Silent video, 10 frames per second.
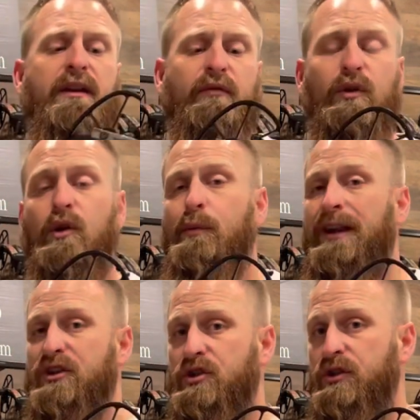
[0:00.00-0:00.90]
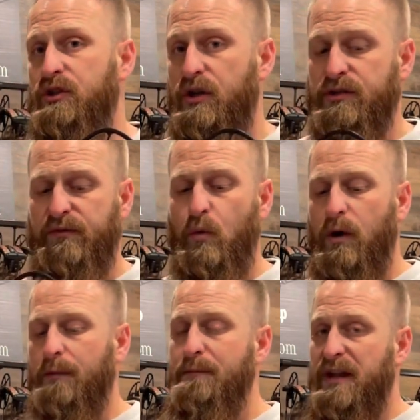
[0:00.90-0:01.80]
For a little bit extra charge, if you
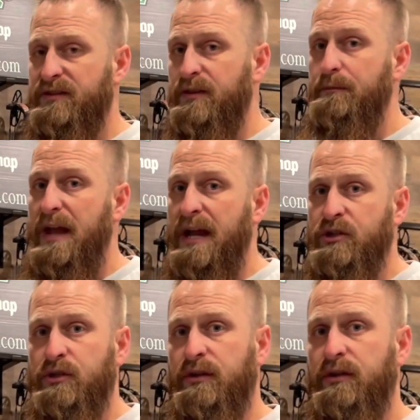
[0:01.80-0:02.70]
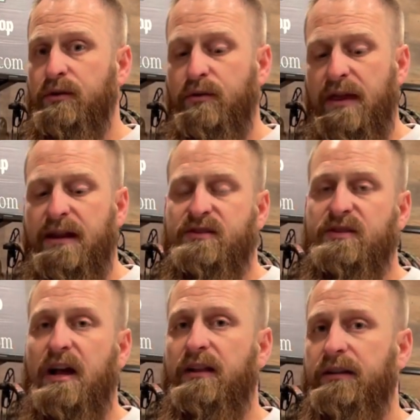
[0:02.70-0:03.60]
want to mix and match, you can do that
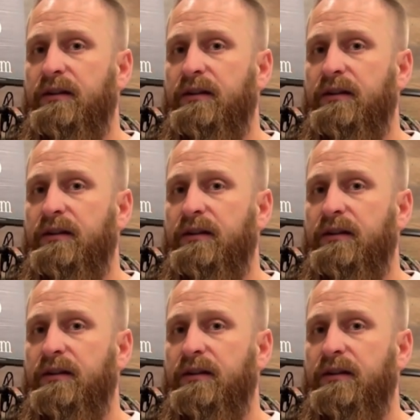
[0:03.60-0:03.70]
solid